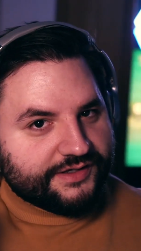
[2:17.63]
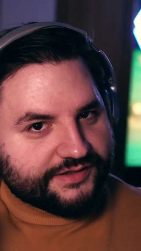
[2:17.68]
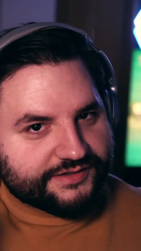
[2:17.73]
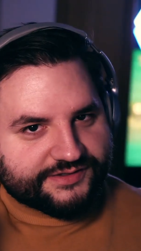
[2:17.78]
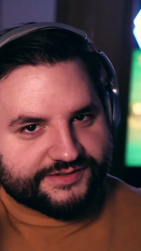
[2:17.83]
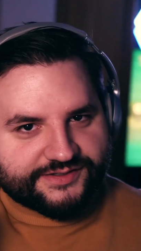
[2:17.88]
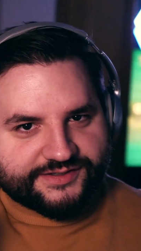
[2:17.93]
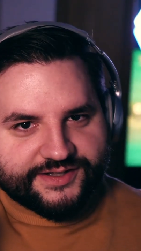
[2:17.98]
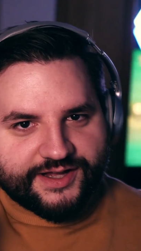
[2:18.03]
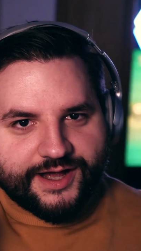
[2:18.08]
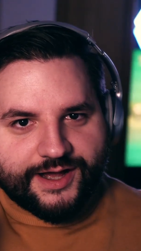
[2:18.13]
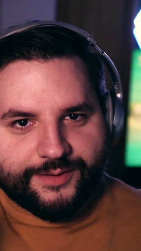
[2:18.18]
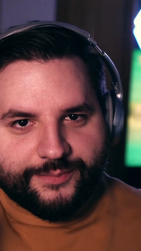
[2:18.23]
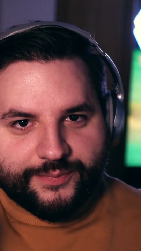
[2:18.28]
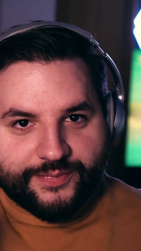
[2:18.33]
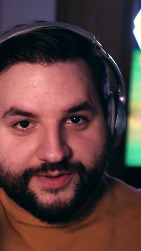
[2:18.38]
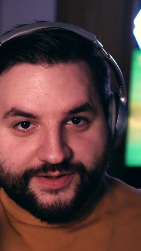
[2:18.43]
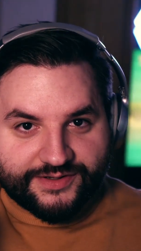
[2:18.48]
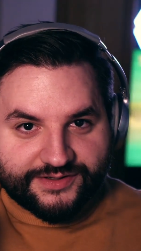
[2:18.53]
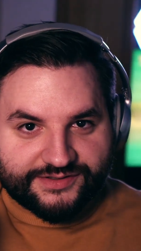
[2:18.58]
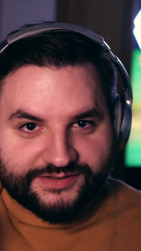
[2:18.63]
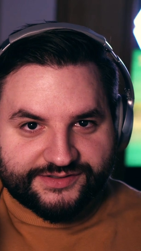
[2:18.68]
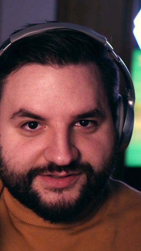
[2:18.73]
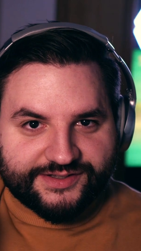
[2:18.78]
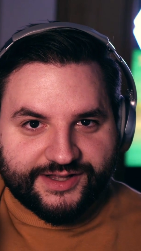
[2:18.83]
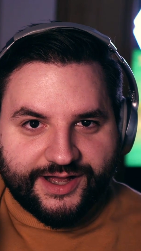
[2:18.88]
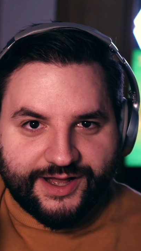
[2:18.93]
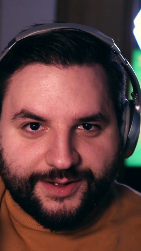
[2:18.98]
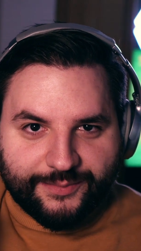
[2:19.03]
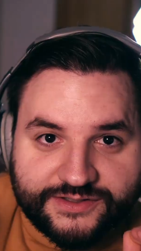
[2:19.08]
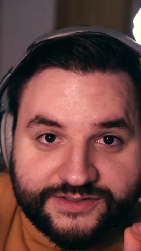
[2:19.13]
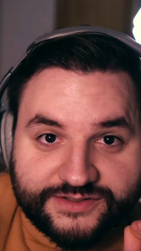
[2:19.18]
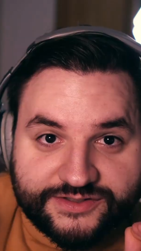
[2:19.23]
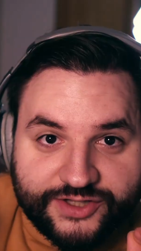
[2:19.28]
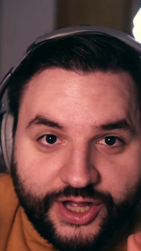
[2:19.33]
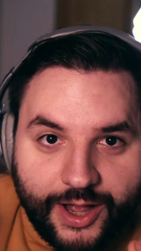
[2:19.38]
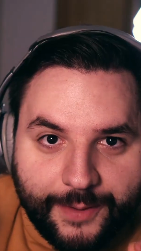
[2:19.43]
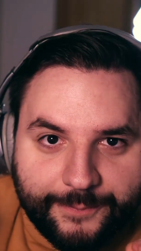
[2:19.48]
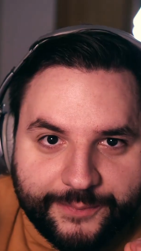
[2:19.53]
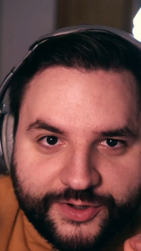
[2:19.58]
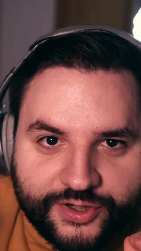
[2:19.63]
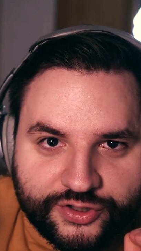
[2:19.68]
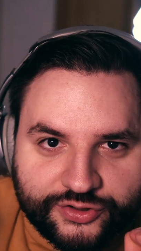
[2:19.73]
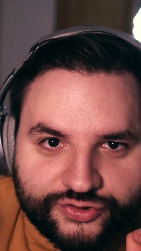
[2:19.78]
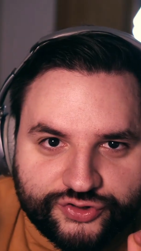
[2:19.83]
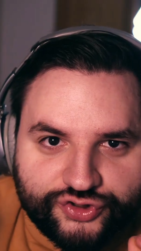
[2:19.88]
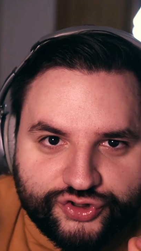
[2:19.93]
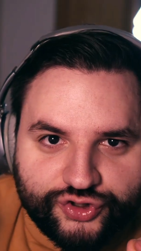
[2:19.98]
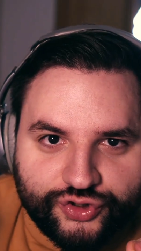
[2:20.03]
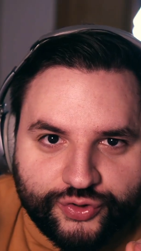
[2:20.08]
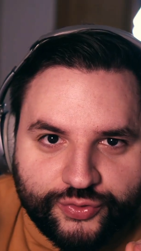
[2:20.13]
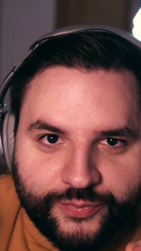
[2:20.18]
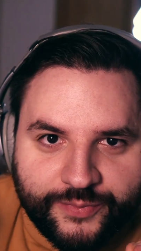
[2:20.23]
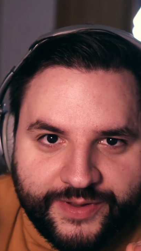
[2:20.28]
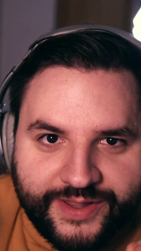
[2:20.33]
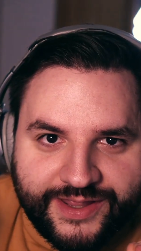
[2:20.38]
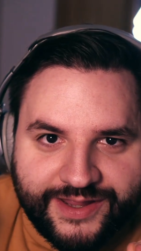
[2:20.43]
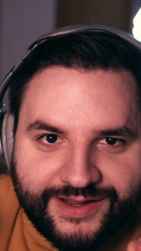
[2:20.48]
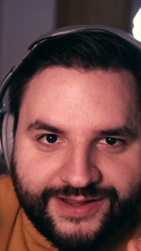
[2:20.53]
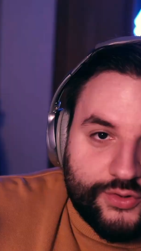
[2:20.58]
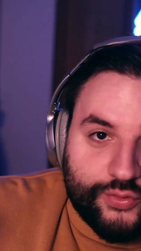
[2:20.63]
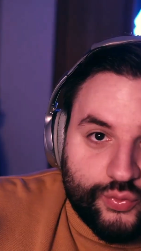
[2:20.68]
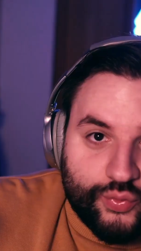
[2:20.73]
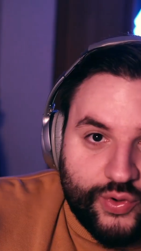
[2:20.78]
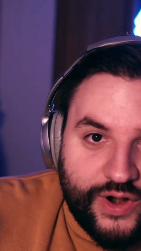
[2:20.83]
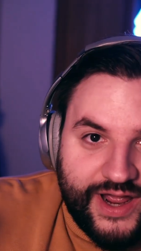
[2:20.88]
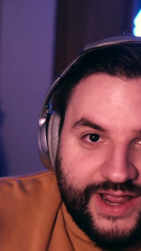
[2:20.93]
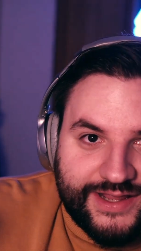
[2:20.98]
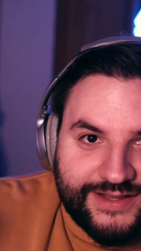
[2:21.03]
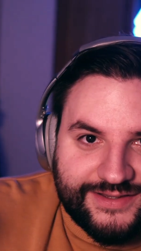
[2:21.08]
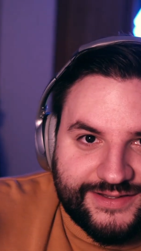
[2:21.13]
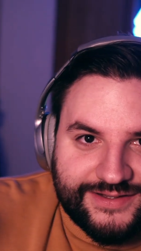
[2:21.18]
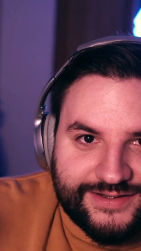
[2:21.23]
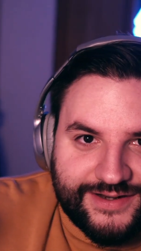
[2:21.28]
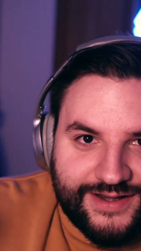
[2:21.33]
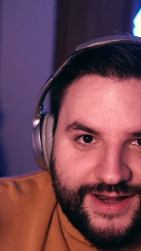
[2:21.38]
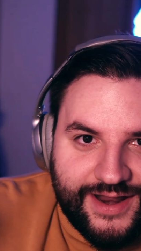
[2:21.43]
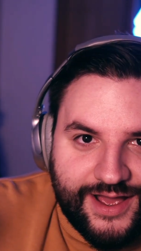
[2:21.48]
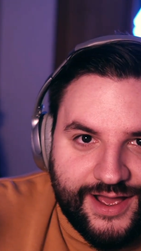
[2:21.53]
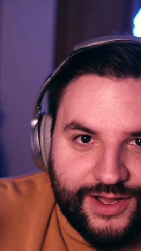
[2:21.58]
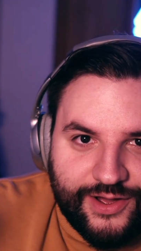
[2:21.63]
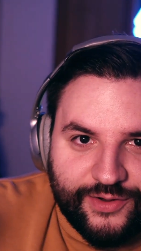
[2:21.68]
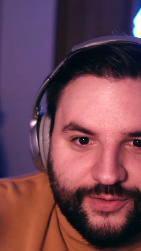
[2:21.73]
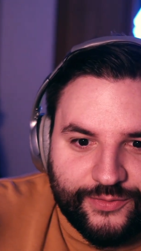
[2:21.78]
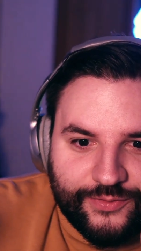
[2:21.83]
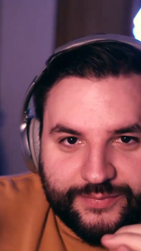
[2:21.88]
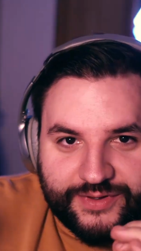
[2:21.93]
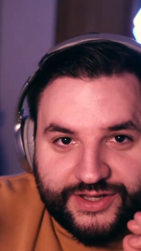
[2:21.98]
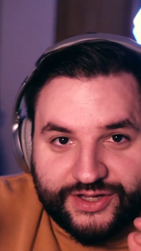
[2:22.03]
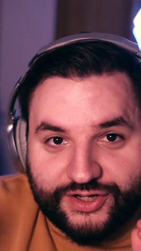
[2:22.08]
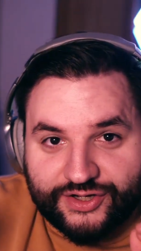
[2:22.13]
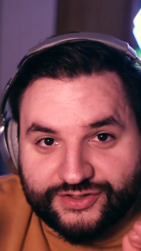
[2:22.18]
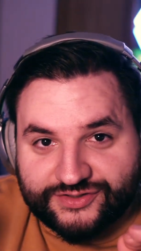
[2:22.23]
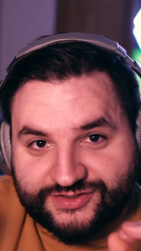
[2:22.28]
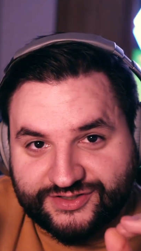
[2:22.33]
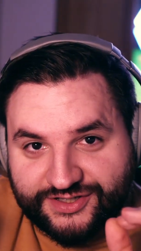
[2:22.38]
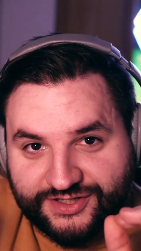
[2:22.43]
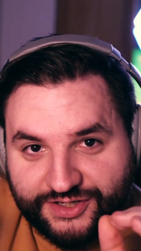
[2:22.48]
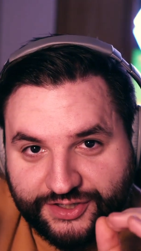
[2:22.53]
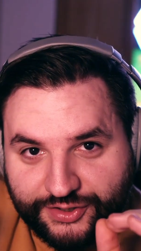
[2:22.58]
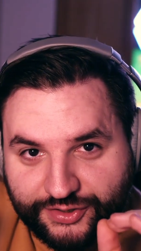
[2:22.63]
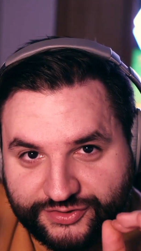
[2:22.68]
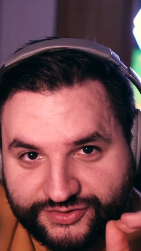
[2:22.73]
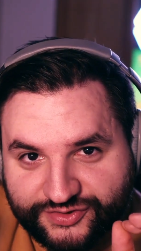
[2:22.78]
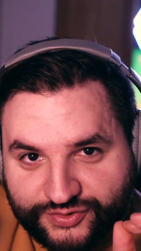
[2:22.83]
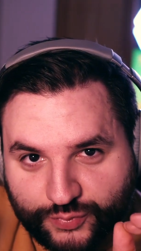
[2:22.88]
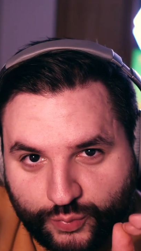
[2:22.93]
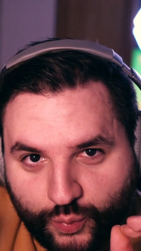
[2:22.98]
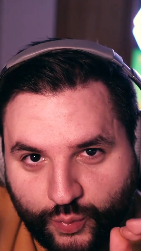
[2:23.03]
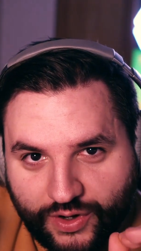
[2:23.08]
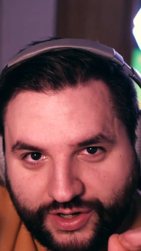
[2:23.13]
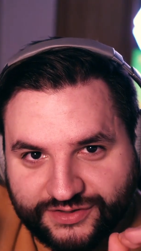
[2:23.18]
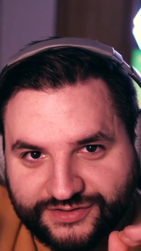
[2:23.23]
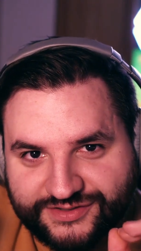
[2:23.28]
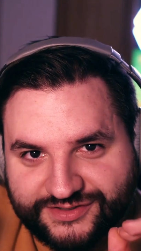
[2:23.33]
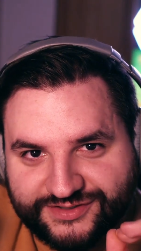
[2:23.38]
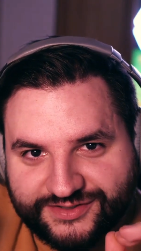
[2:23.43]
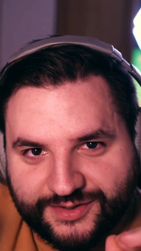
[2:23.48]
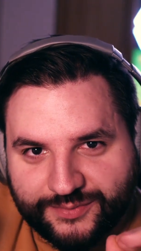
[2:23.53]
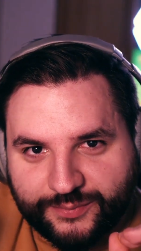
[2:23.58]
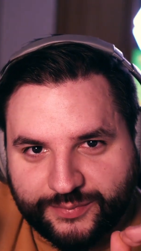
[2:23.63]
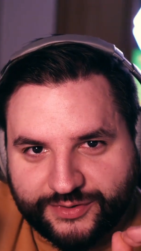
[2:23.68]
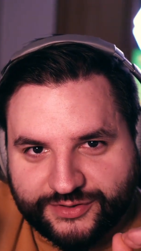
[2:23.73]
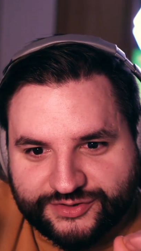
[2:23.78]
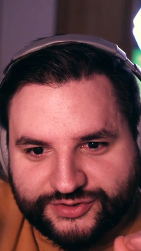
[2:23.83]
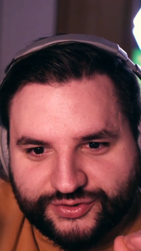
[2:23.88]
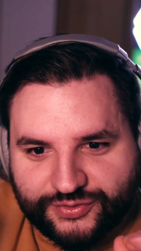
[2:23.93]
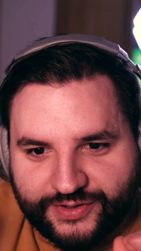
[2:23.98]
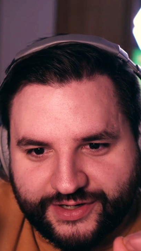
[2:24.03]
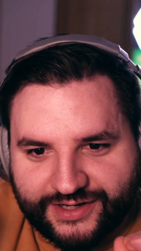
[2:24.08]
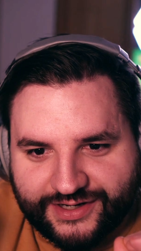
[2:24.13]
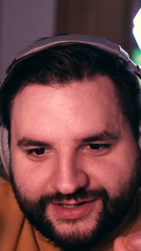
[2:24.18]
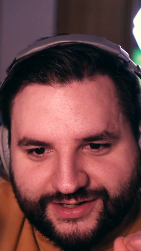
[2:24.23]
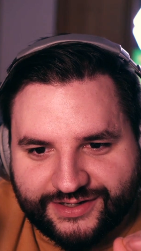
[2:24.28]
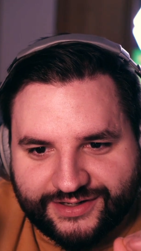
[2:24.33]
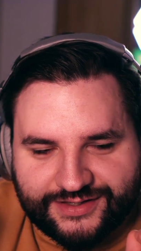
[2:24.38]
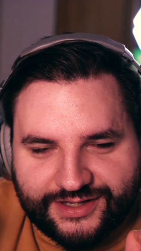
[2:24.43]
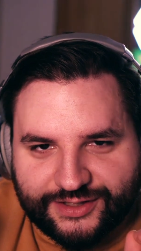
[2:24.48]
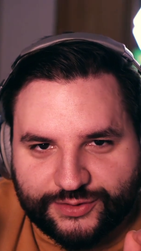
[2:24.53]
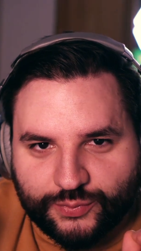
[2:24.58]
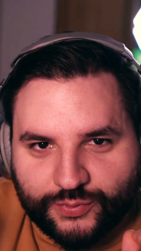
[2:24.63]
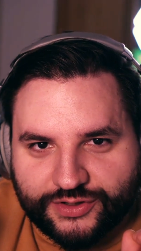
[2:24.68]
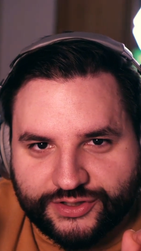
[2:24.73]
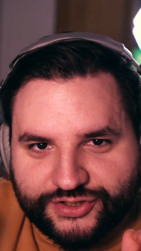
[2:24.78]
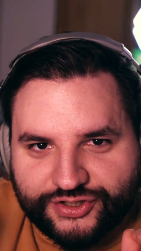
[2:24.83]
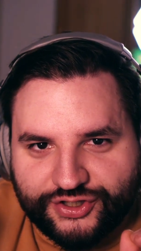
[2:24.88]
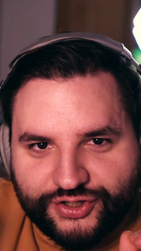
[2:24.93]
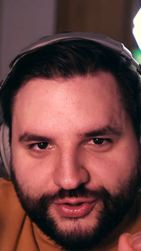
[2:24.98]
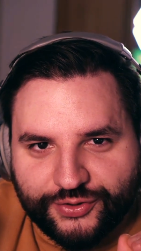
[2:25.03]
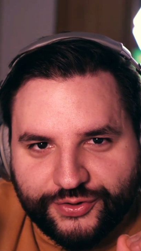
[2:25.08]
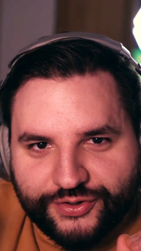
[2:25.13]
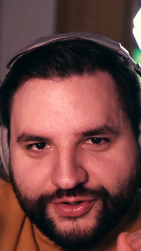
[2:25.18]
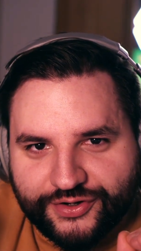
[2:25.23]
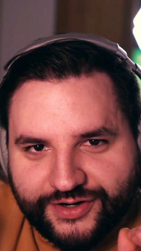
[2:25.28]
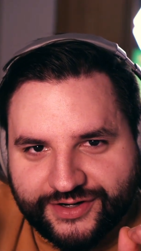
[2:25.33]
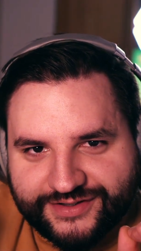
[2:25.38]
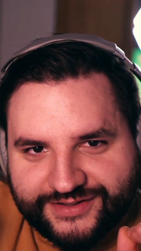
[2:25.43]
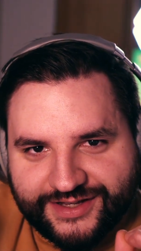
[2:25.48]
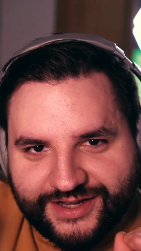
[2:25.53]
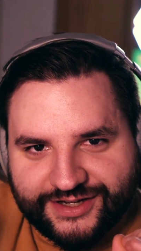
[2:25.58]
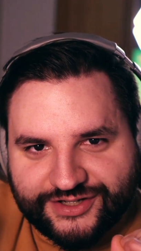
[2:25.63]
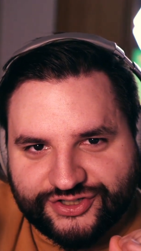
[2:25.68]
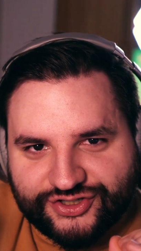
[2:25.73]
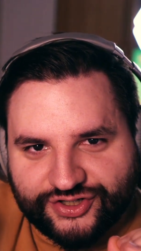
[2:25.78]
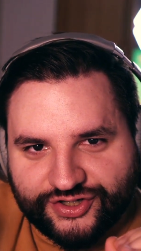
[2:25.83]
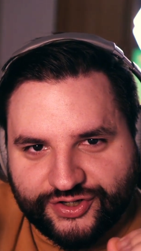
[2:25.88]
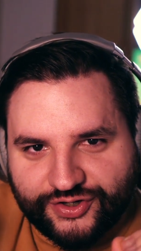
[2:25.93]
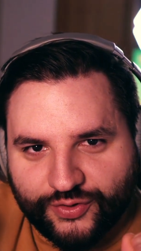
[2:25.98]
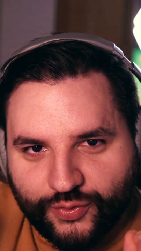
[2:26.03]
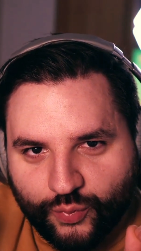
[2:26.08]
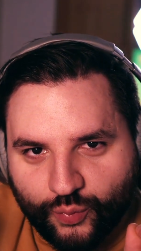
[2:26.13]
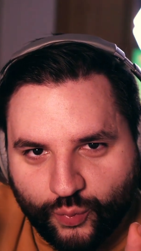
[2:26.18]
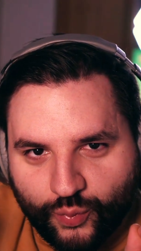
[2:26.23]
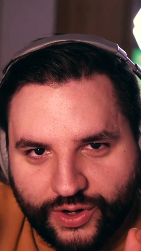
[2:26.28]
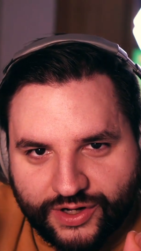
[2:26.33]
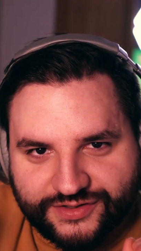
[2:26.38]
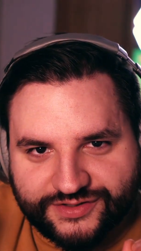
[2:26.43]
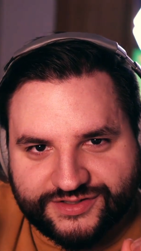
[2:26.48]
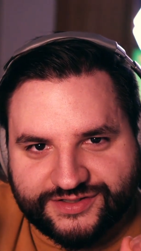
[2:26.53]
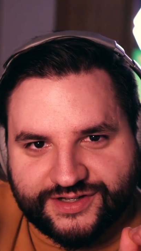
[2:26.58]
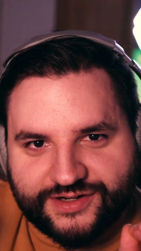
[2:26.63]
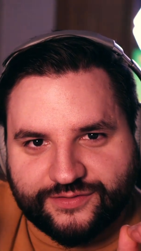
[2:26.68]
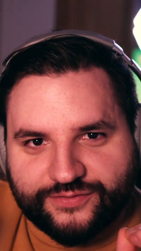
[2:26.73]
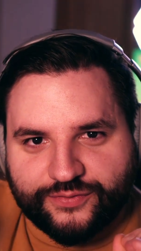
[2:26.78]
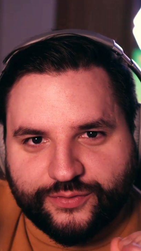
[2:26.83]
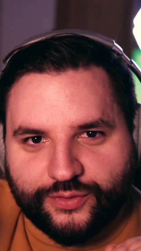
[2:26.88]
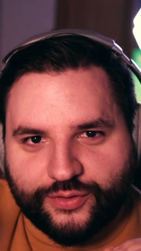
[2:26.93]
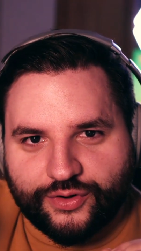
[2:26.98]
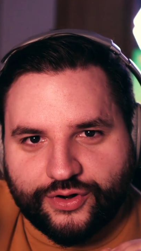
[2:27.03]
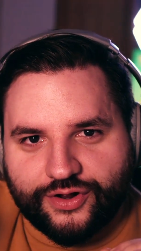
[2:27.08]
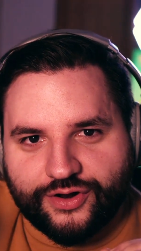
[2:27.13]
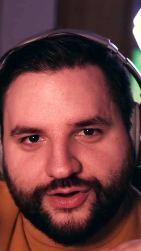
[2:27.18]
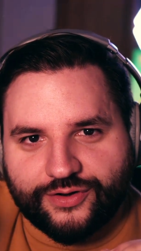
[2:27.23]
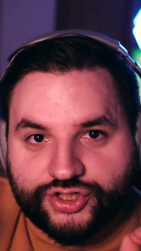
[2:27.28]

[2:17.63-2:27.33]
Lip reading: Stop consuming right now, because here's one simple trick that will cure your addiction once and for all.